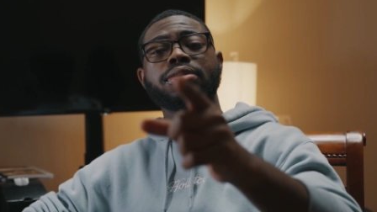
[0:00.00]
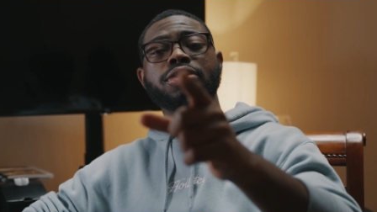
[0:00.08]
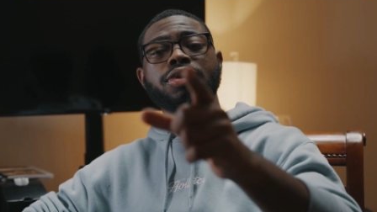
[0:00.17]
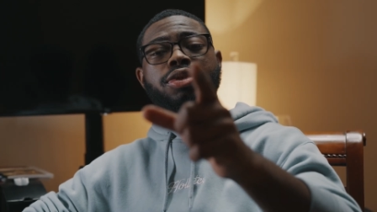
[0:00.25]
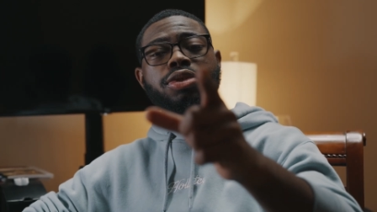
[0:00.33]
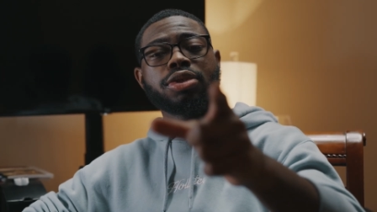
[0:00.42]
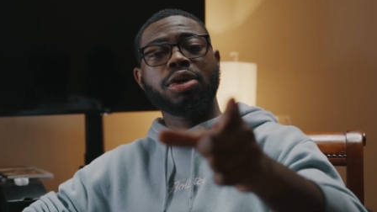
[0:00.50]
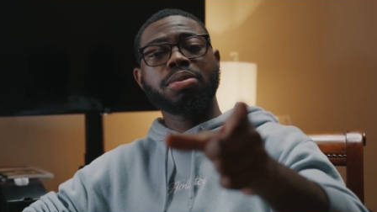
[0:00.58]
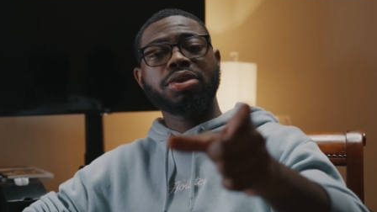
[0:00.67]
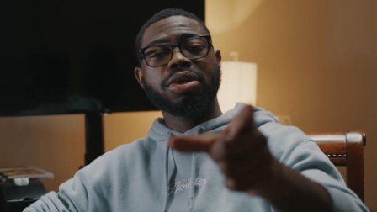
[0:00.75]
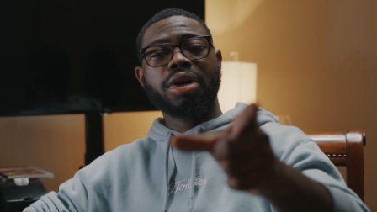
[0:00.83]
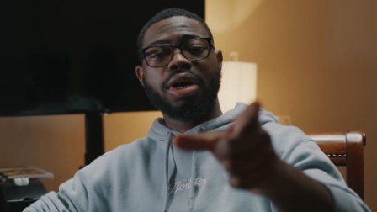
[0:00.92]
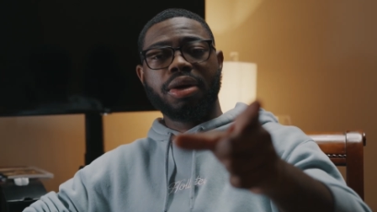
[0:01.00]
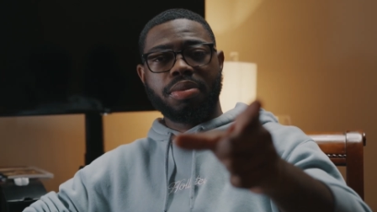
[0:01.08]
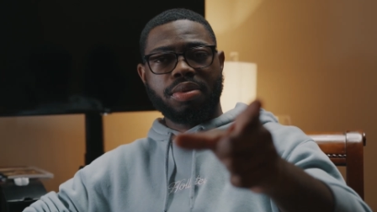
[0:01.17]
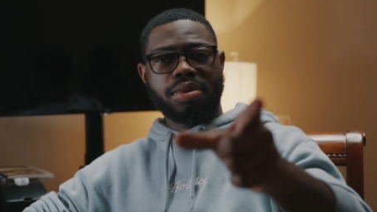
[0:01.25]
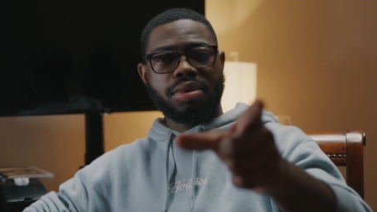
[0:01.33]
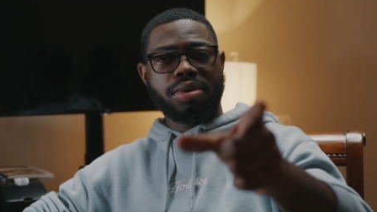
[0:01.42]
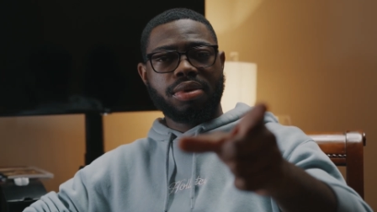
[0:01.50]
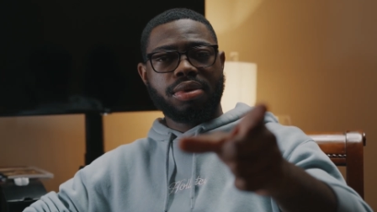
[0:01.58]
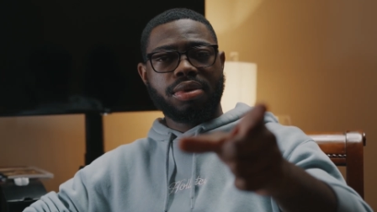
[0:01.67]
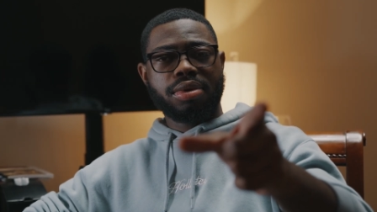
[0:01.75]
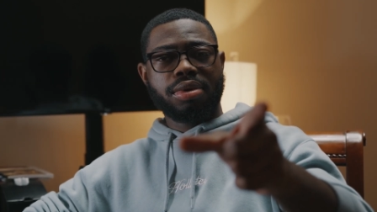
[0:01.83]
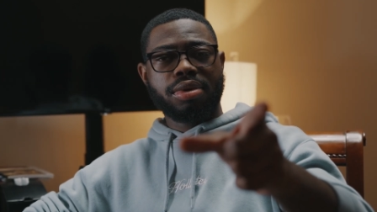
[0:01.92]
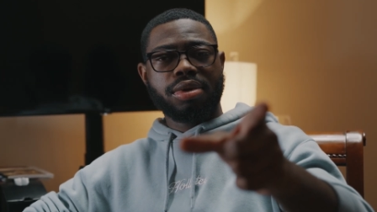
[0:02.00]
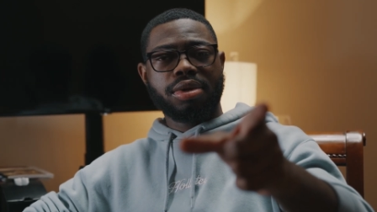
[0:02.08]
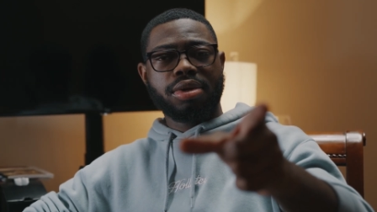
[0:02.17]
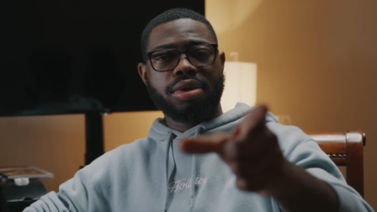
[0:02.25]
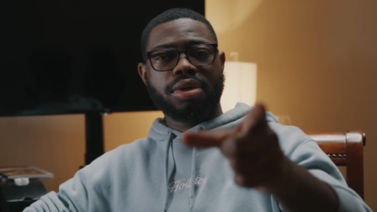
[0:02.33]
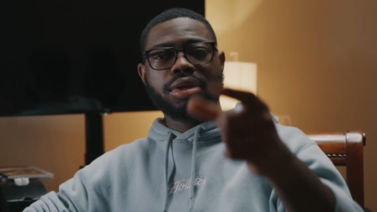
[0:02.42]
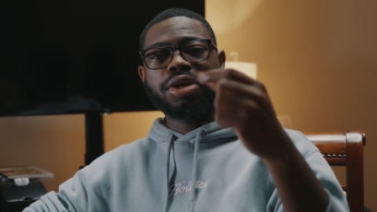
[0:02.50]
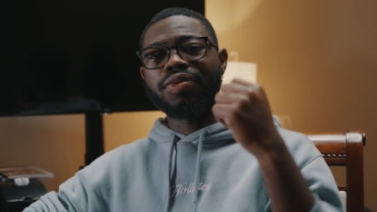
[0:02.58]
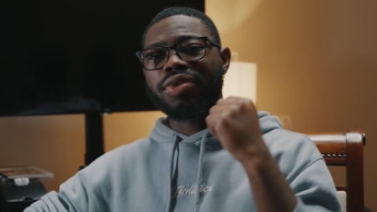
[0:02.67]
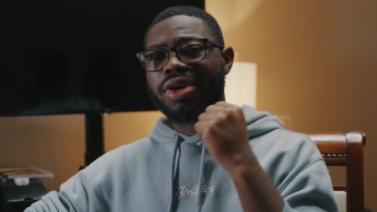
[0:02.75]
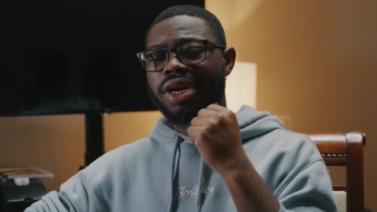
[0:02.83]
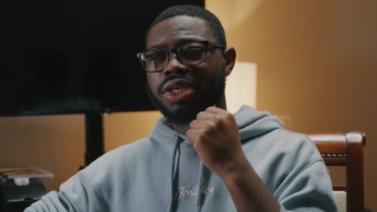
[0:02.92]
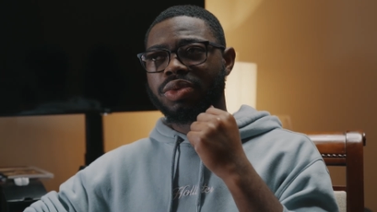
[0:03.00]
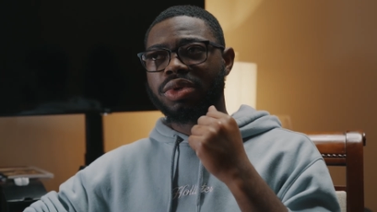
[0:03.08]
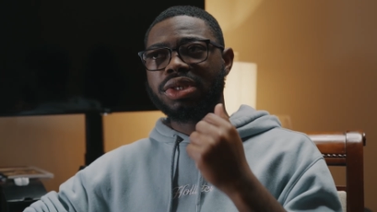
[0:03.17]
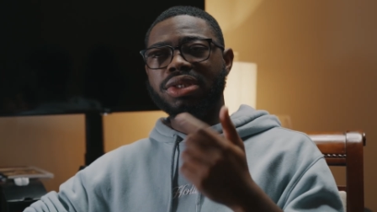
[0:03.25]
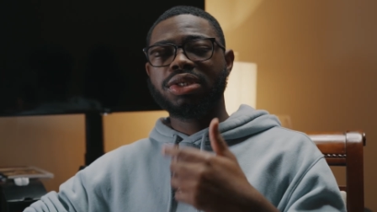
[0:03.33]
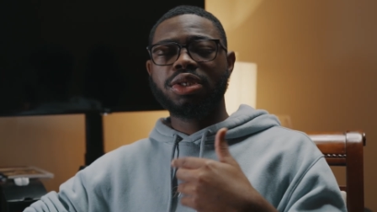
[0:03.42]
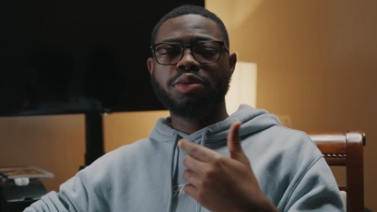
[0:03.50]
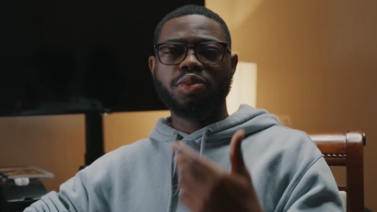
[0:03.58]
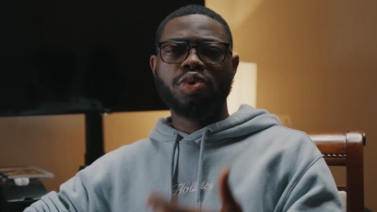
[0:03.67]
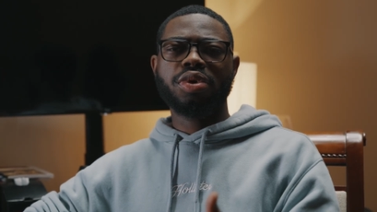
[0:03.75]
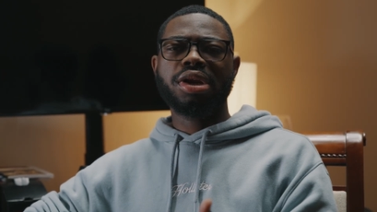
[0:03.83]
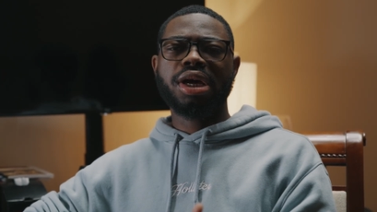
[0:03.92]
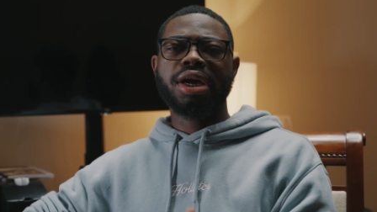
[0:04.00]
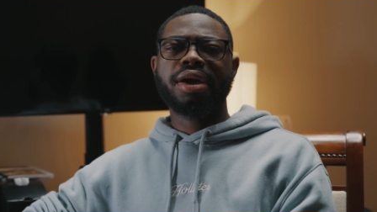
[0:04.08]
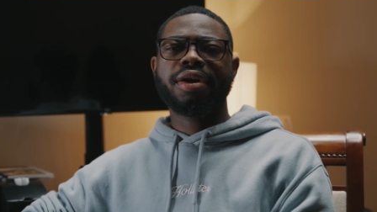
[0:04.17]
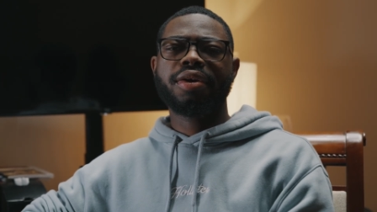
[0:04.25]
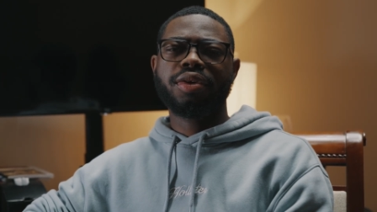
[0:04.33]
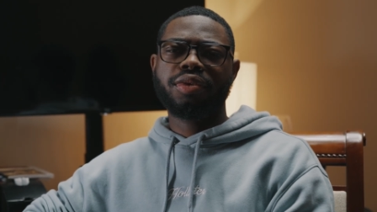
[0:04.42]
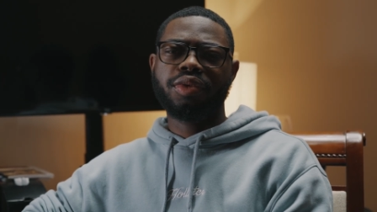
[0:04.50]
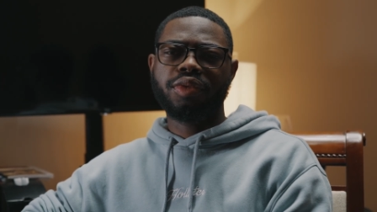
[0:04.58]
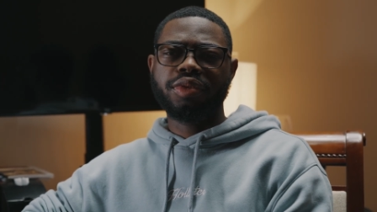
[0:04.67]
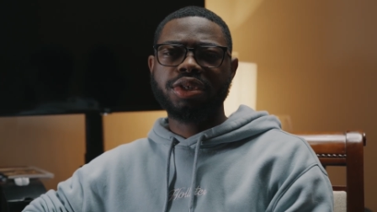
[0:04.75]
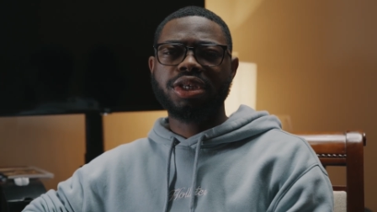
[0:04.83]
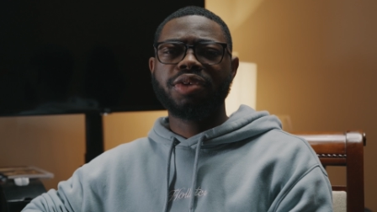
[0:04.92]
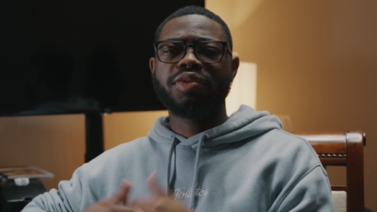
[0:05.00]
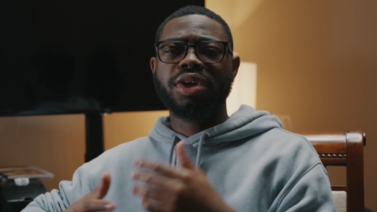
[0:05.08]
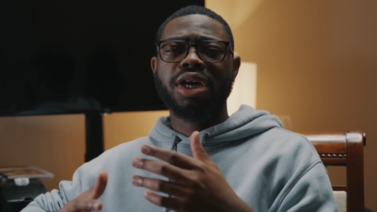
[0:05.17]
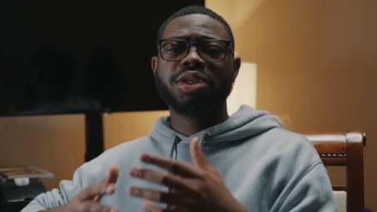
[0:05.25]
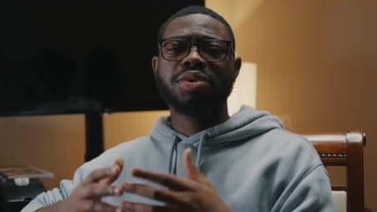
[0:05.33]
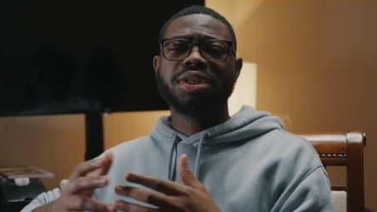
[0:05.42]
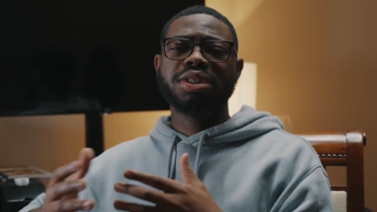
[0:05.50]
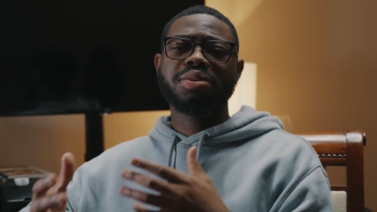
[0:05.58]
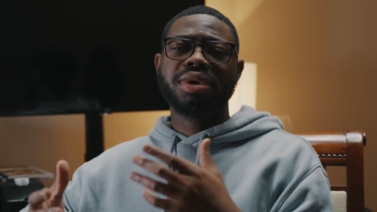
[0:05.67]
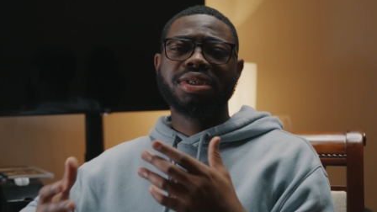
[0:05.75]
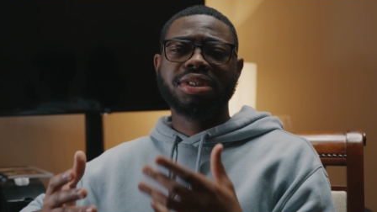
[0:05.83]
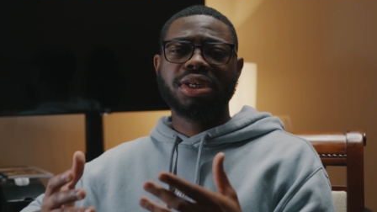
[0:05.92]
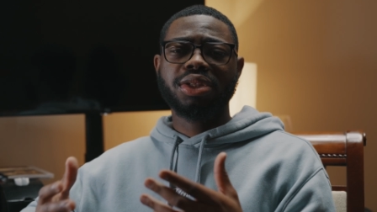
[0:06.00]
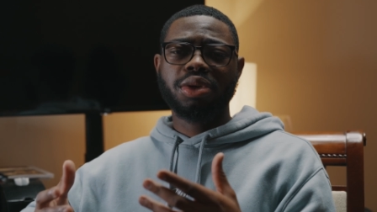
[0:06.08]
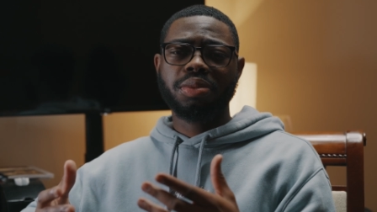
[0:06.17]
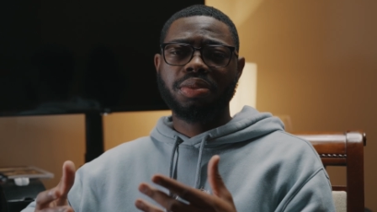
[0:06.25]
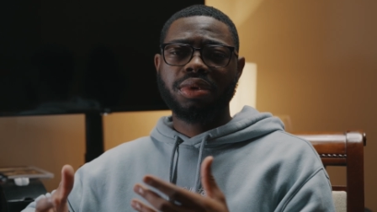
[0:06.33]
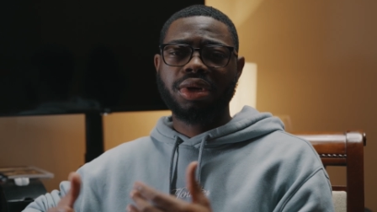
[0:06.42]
Subscribe. If you guys want to see more like revision, if you guys want to see my setup,